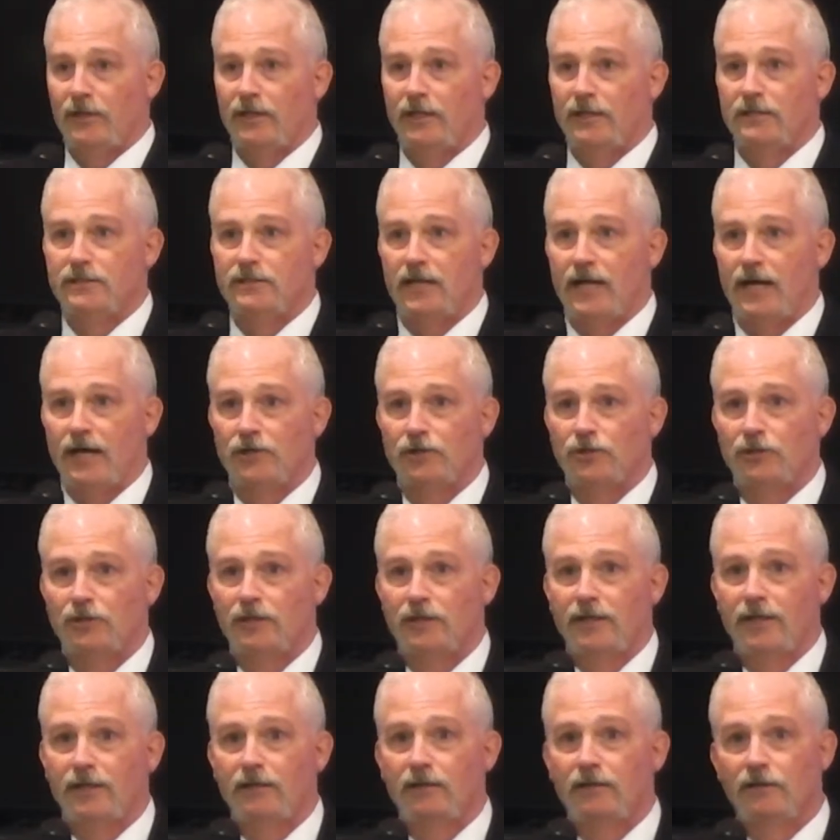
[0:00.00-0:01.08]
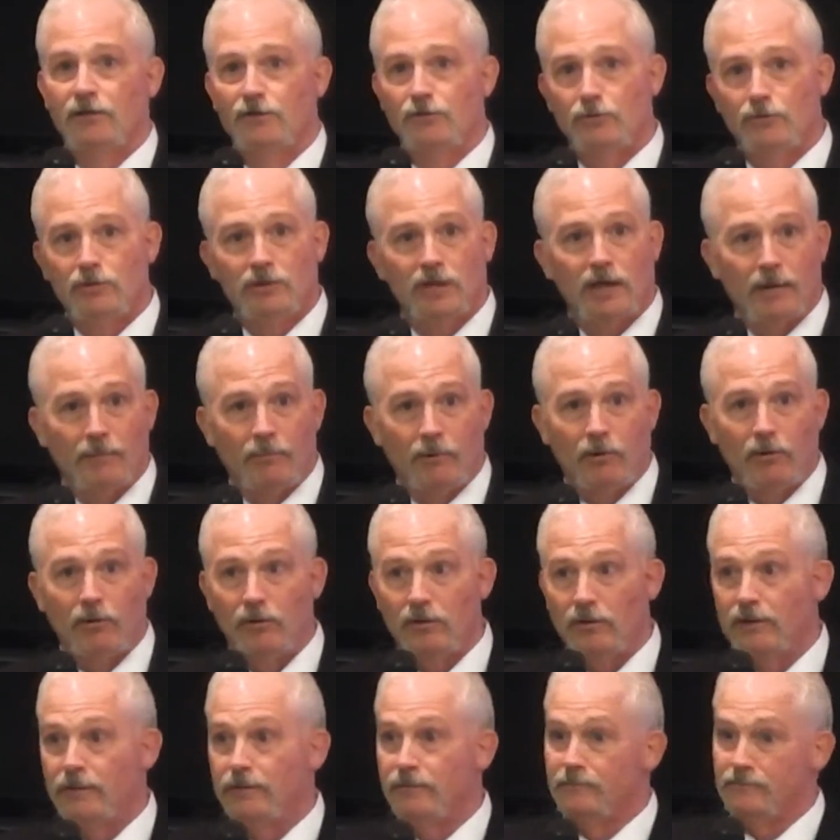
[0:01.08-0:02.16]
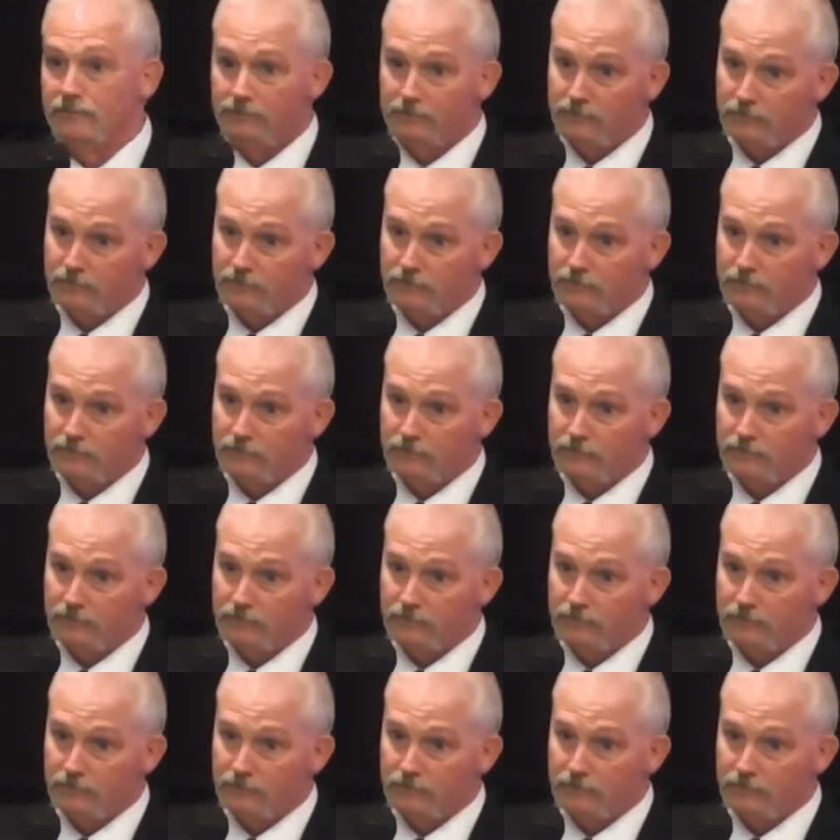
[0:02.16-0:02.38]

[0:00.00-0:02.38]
kids actually can do a double, and